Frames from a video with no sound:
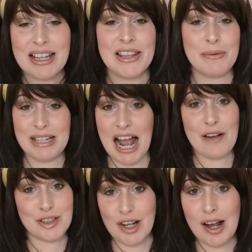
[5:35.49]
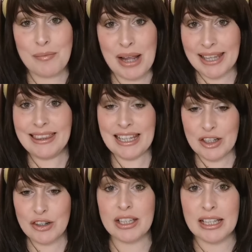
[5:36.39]
They would have to come and
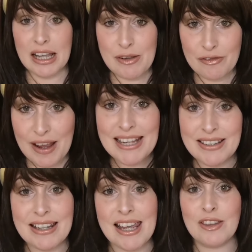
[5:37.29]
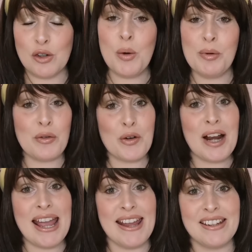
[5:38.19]
literally investigate the top of your
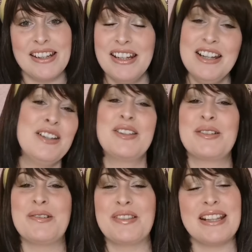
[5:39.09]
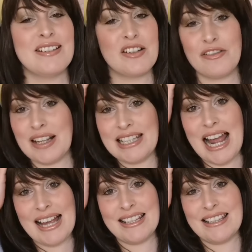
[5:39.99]
head. So these are
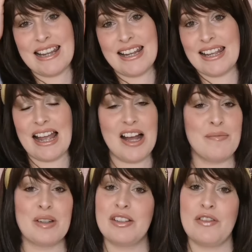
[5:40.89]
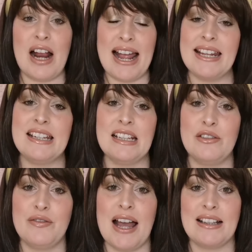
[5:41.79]
fantastic, just for hiding the
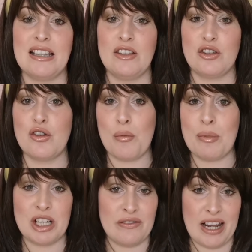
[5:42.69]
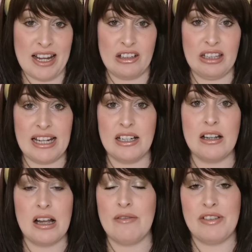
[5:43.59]
fact that there's not much of a hairline
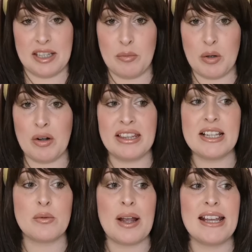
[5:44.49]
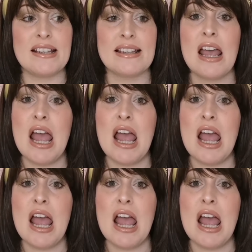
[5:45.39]
visible on these wigs.